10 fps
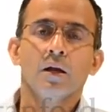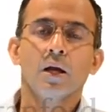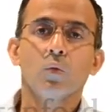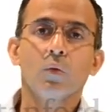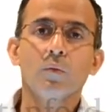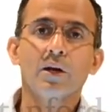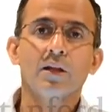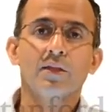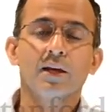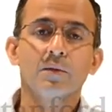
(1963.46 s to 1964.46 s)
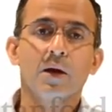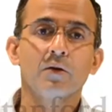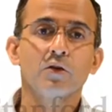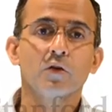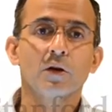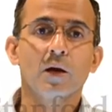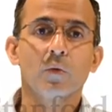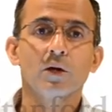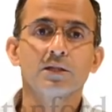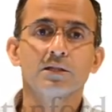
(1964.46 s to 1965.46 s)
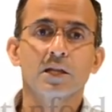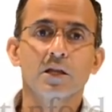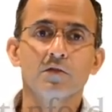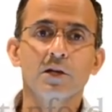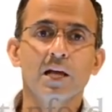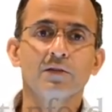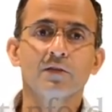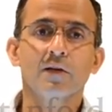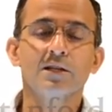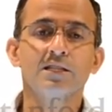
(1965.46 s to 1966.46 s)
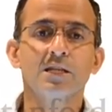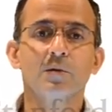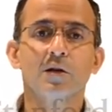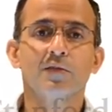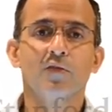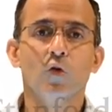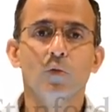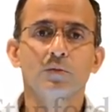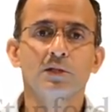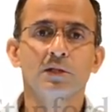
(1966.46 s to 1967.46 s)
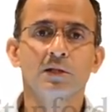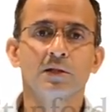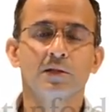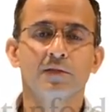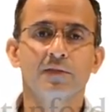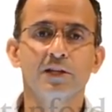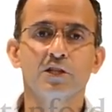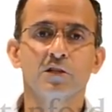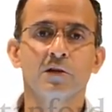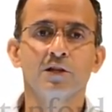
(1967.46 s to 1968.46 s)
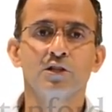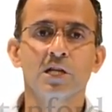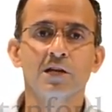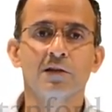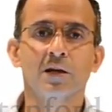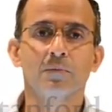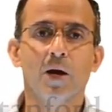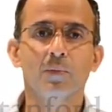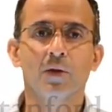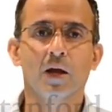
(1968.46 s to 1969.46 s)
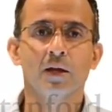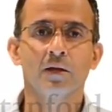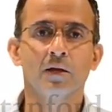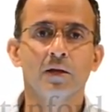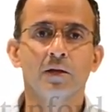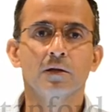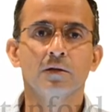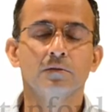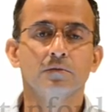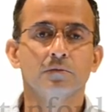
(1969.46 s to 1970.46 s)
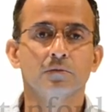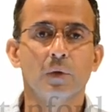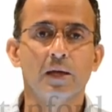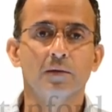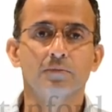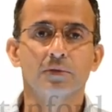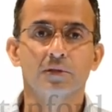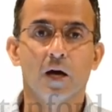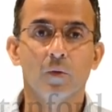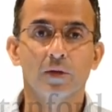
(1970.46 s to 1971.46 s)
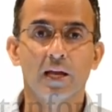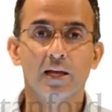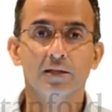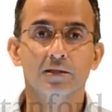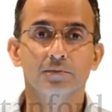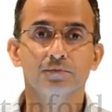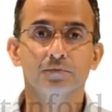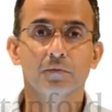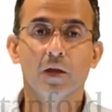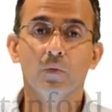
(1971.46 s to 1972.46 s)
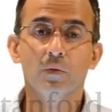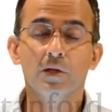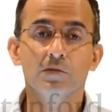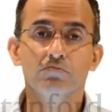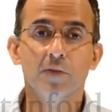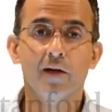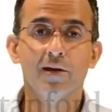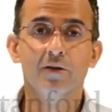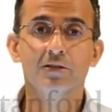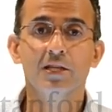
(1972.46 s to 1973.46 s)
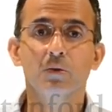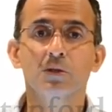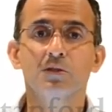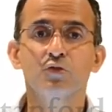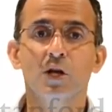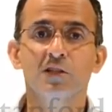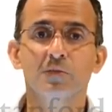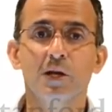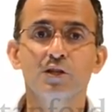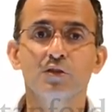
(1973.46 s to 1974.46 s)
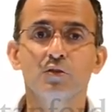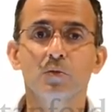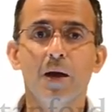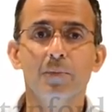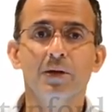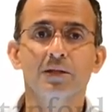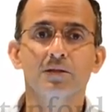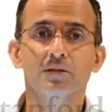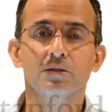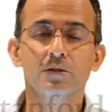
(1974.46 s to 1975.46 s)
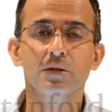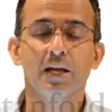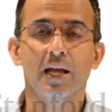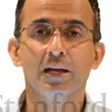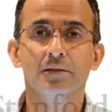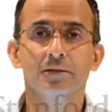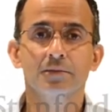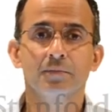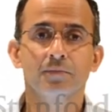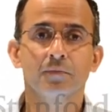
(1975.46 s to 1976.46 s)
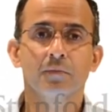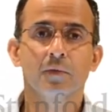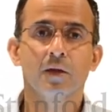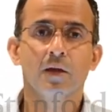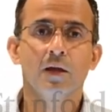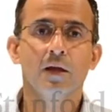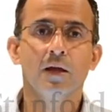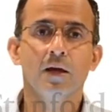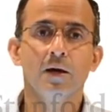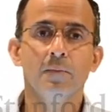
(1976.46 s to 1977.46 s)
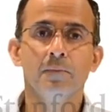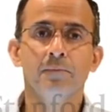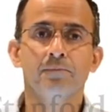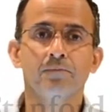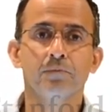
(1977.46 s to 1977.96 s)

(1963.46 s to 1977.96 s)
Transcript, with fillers: Now, one way to think about neural networks is that they really have a very similar form to the feature engineering pipeline. We start with an X, and we carry out a sequence of transformations or mappings to that X, um,